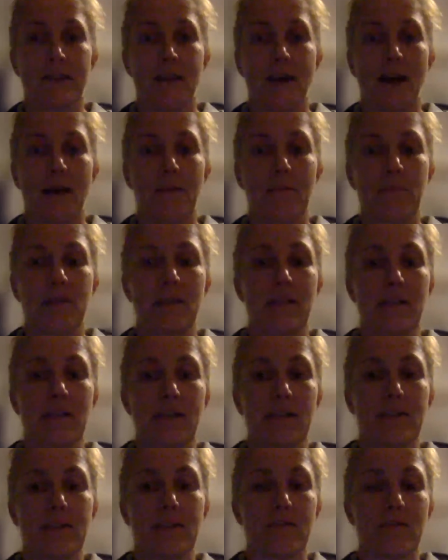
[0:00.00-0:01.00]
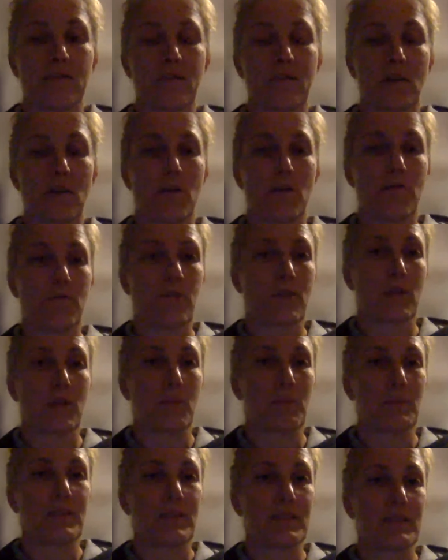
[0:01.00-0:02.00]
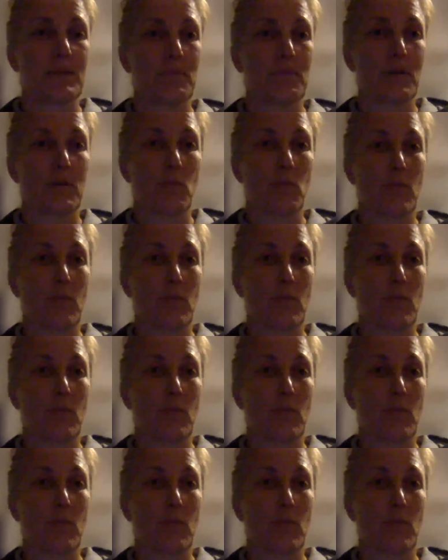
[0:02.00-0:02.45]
the needs of the participant,